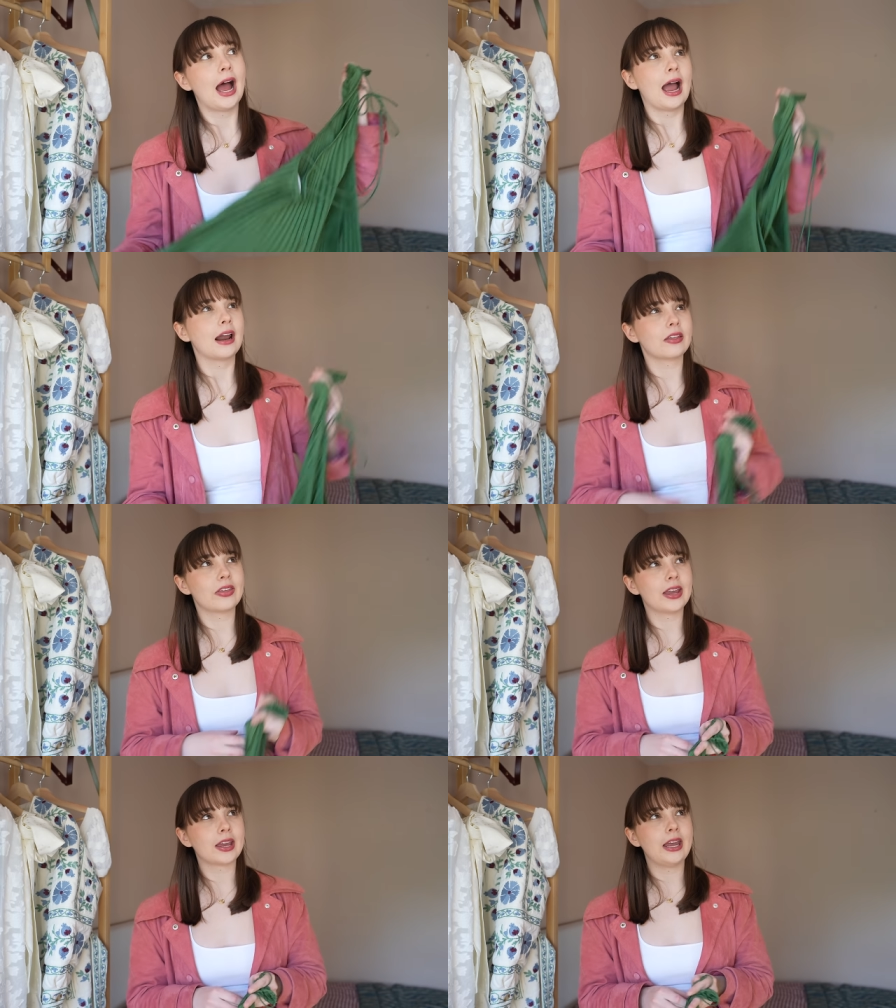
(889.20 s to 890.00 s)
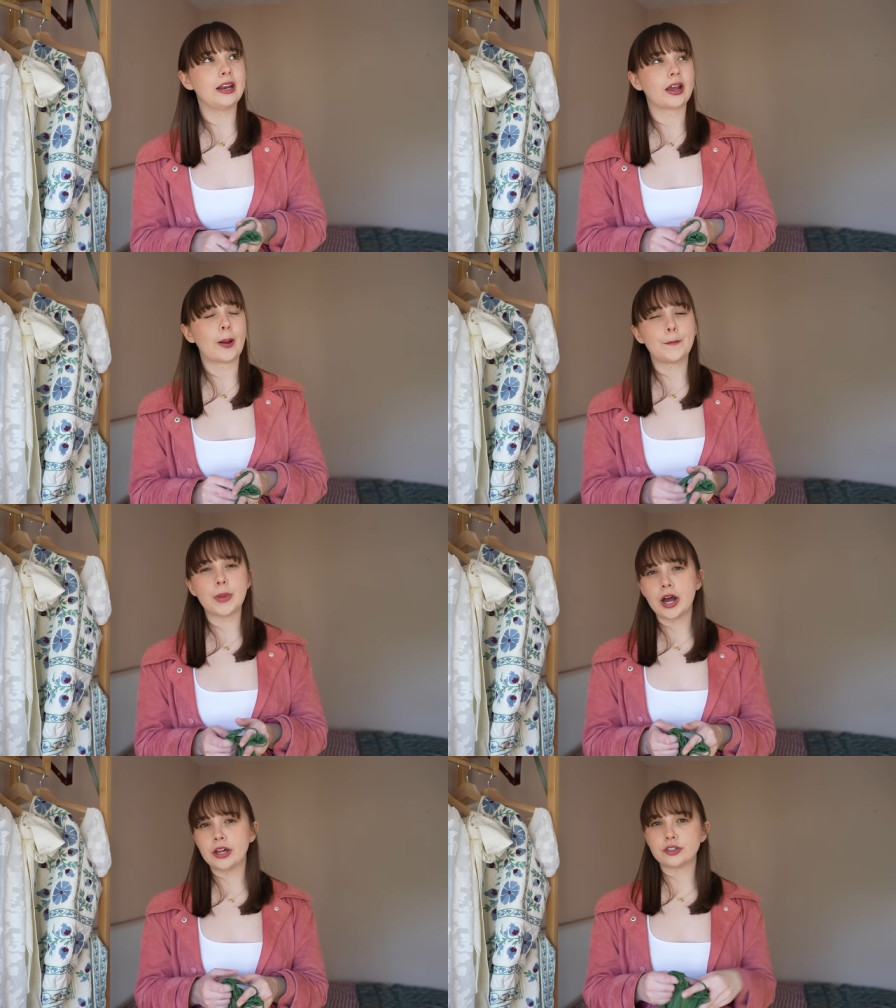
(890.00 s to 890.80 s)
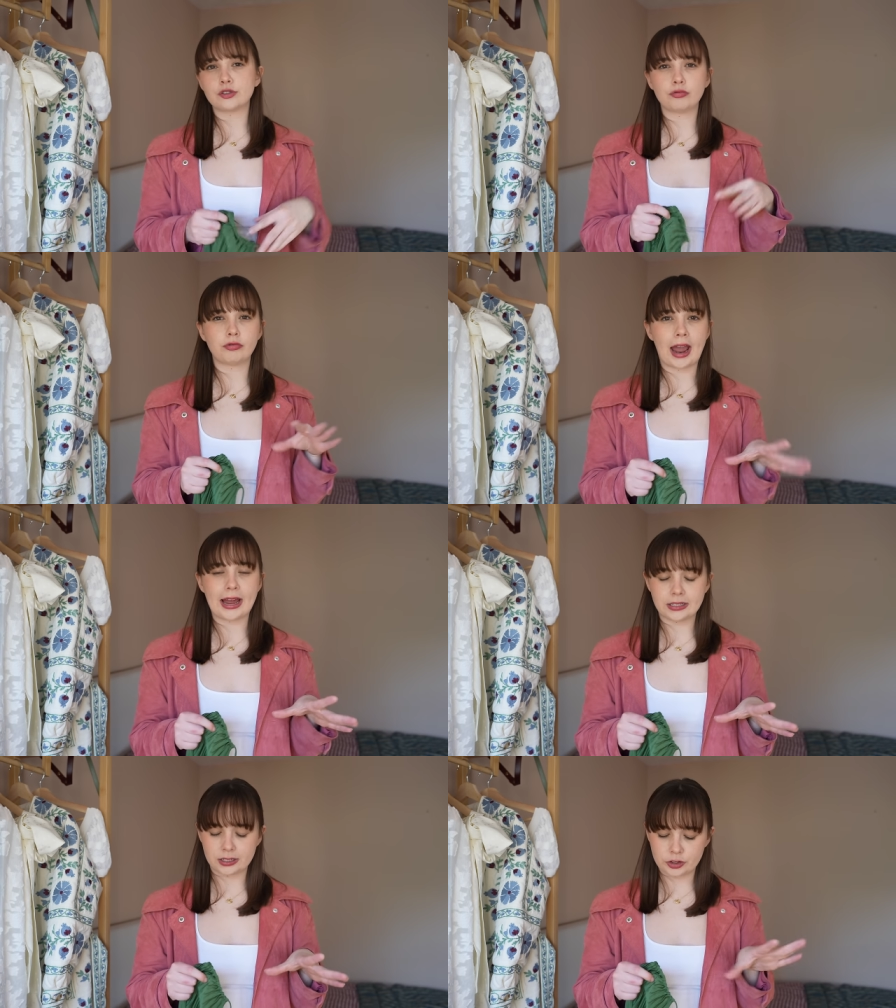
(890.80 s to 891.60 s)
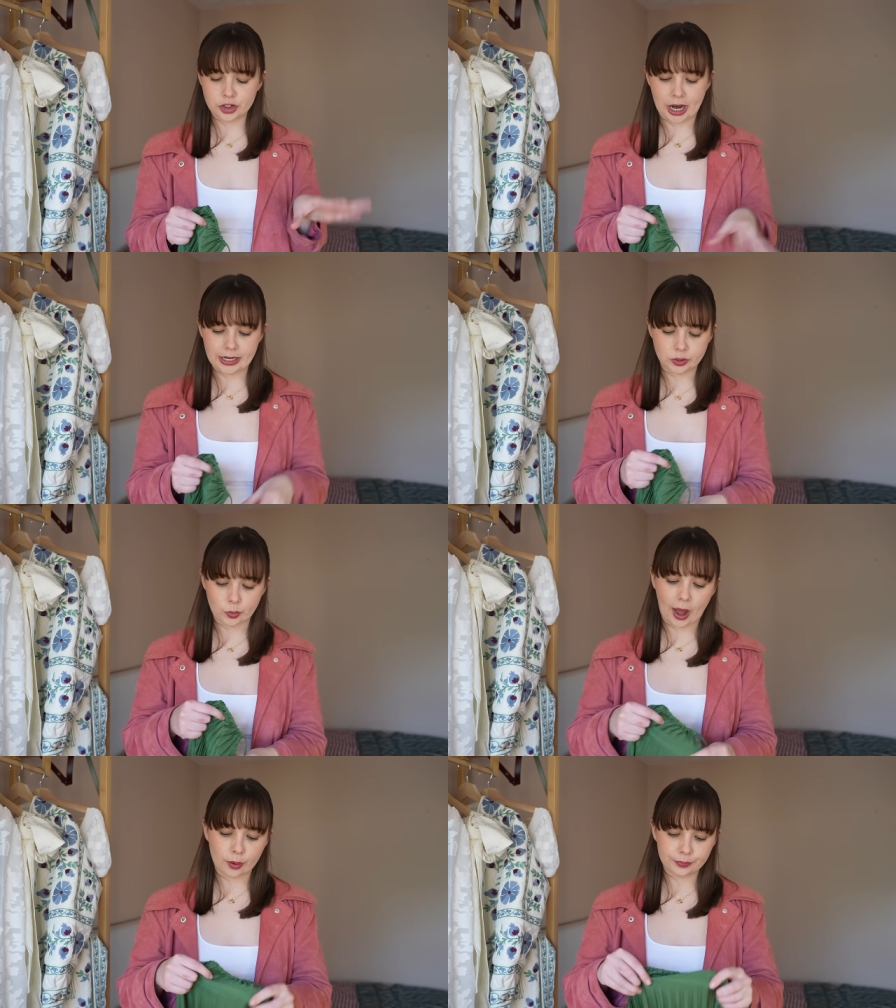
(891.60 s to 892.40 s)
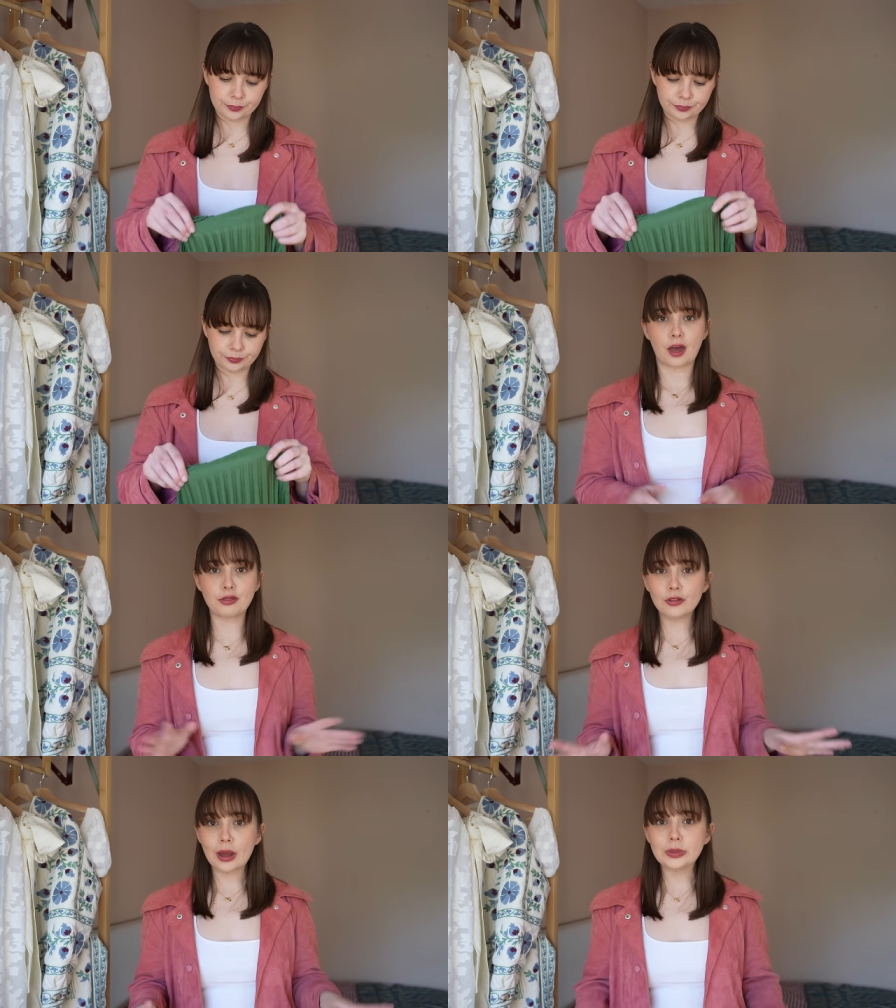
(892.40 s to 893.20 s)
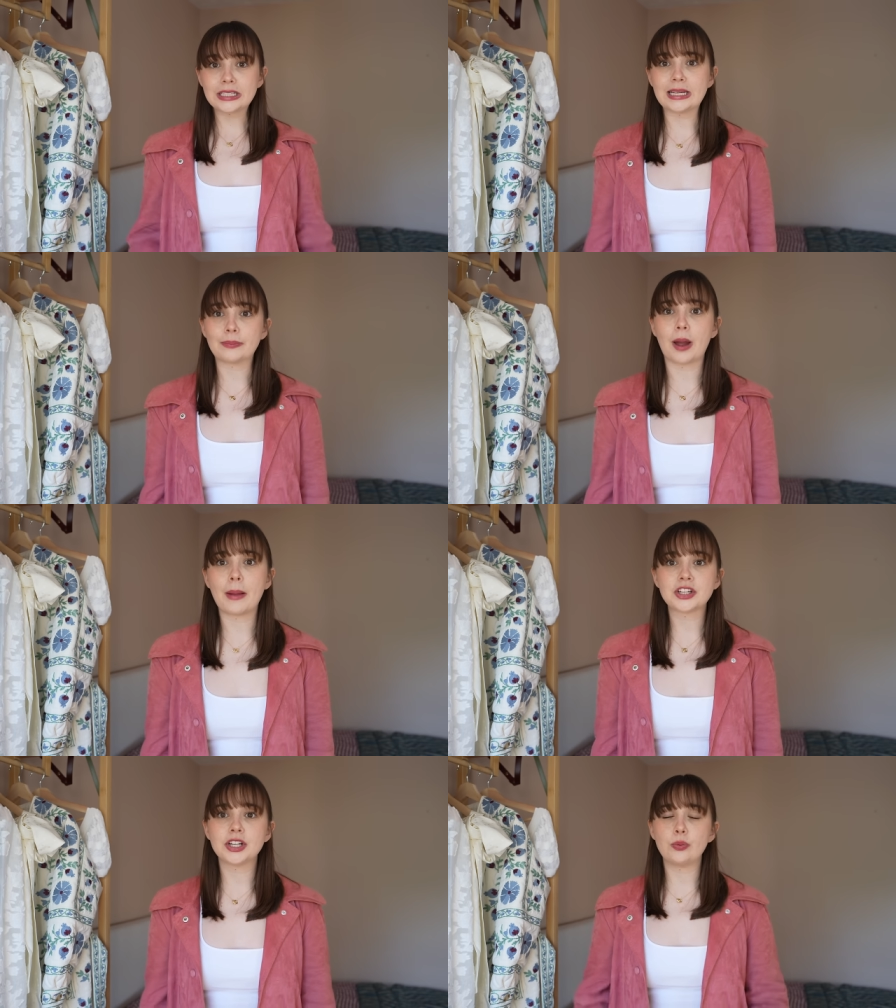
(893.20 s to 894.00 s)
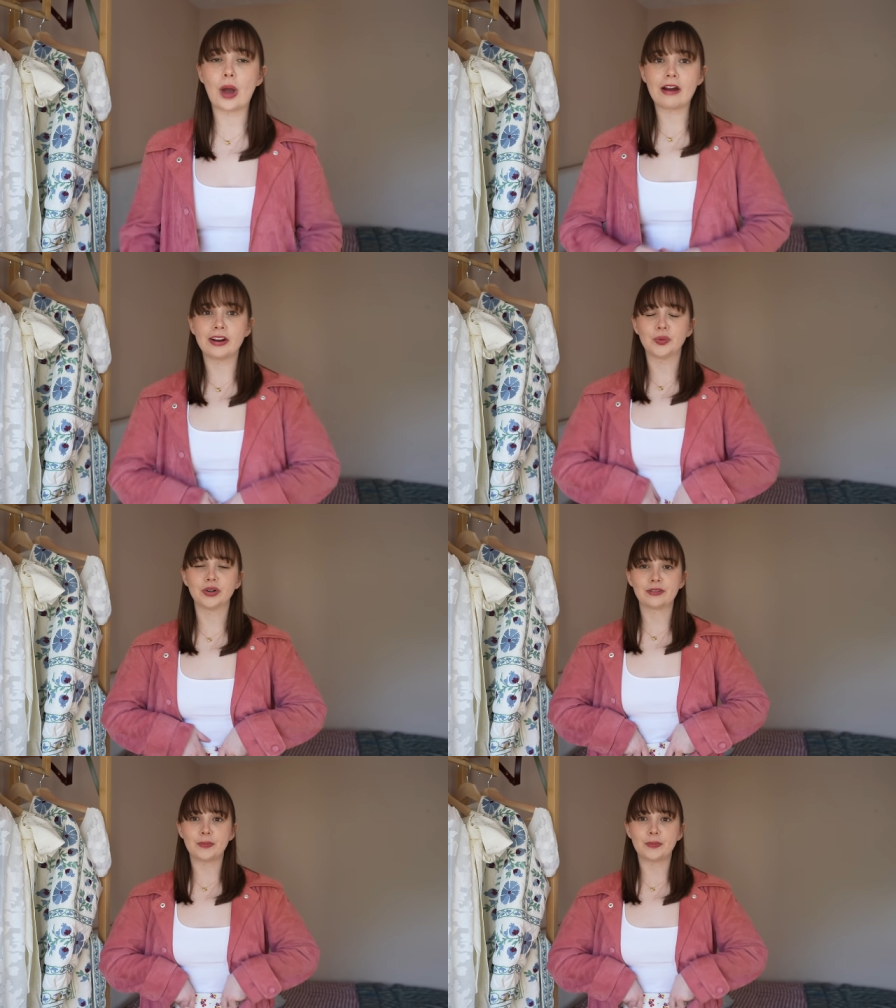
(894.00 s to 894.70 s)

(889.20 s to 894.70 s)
and I think in like a burnt red shade as well. I thought that was it, but I'm actually wearing one of the